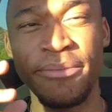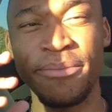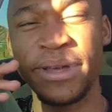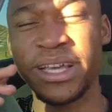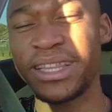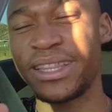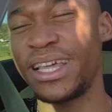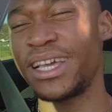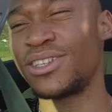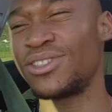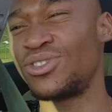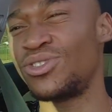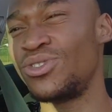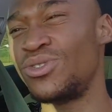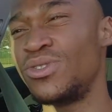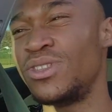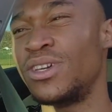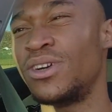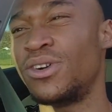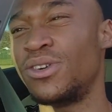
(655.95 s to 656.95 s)
Big thanks
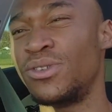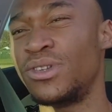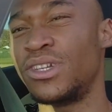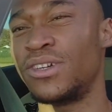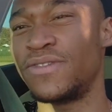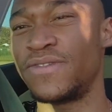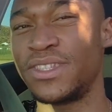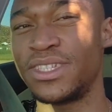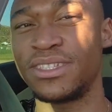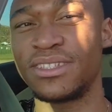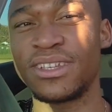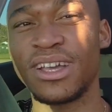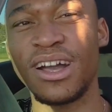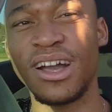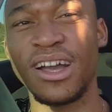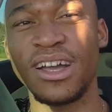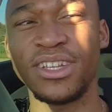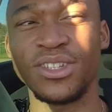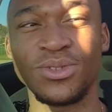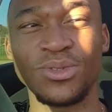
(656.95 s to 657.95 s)
to the owner of this
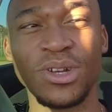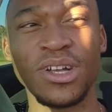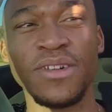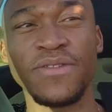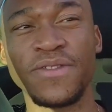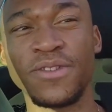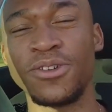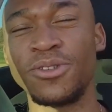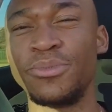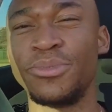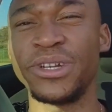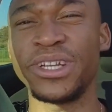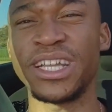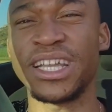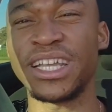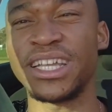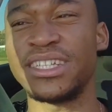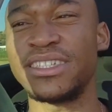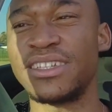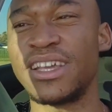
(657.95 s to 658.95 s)
car as well for
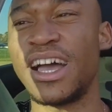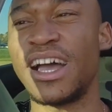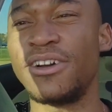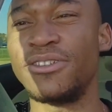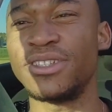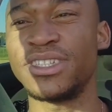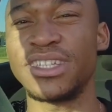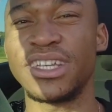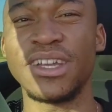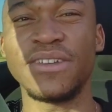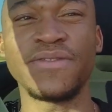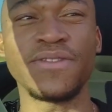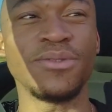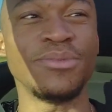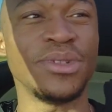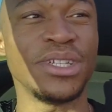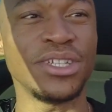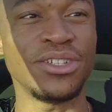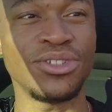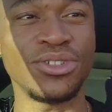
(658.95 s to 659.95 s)
bringing it out here
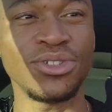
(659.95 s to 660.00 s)
for me